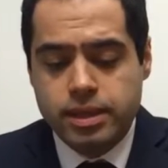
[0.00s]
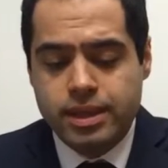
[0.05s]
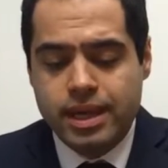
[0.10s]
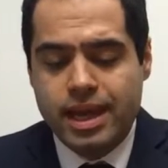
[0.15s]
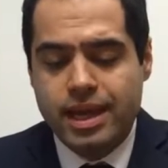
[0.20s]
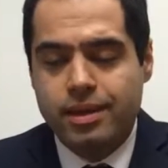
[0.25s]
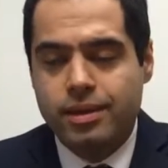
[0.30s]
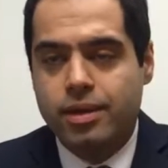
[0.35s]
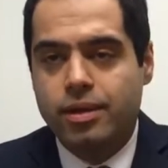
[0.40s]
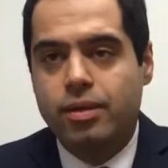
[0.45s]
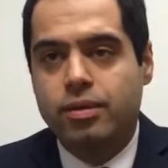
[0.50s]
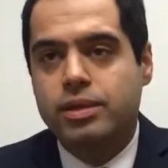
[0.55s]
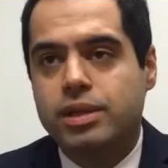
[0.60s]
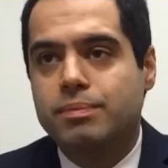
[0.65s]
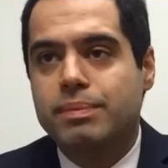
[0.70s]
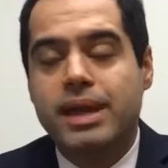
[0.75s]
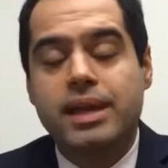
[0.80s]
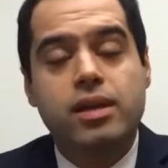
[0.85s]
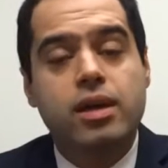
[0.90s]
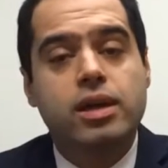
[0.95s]
Then,
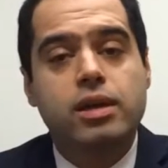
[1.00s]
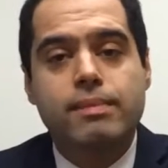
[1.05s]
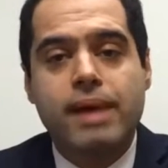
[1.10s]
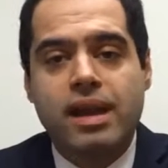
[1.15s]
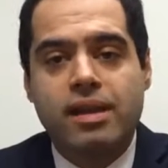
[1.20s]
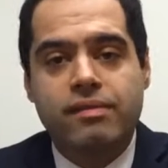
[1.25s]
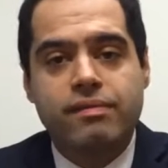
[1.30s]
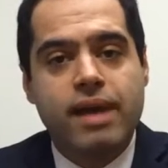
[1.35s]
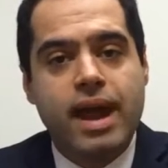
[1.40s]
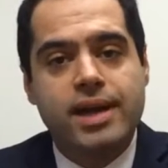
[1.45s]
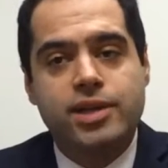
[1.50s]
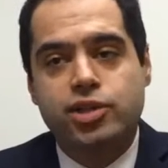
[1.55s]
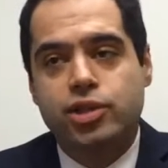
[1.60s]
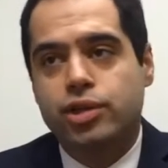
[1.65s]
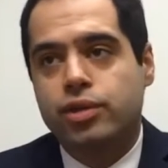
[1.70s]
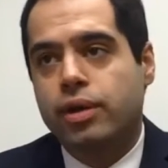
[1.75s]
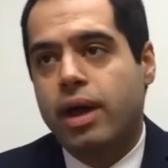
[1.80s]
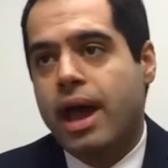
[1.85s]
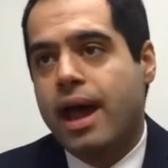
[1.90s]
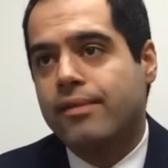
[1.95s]
depending on the
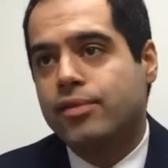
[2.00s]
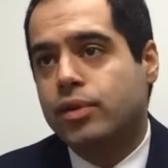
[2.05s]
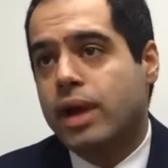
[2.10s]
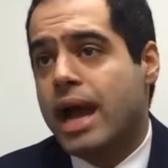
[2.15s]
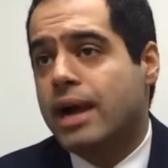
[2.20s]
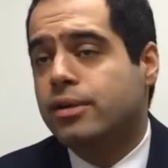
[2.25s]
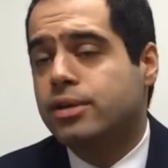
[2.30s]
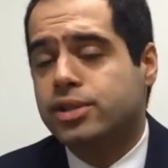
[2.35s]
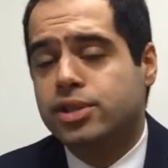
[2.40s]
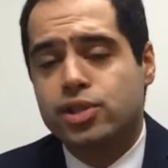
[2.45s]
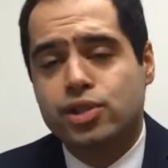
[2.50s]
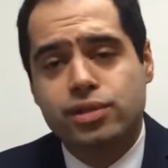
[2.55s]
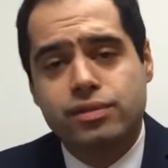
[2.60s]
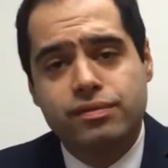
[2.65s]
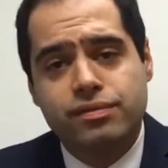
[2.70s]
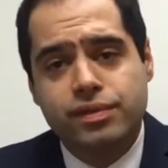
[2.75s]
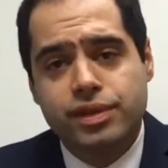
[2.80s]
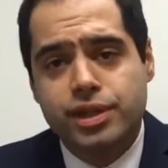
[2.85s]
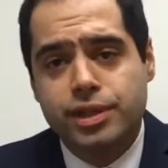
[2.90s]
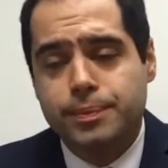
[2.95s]
manufacturer, you have your
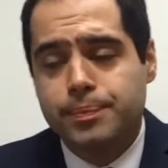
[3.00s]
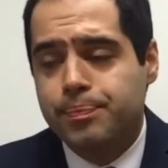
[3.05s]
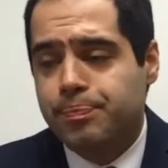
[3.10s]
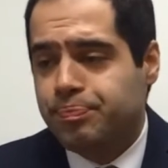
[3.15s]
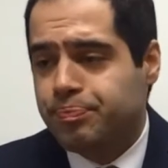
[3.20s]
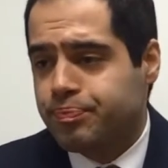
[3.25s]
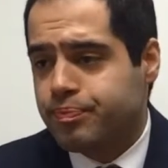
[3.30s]
acquisition fee.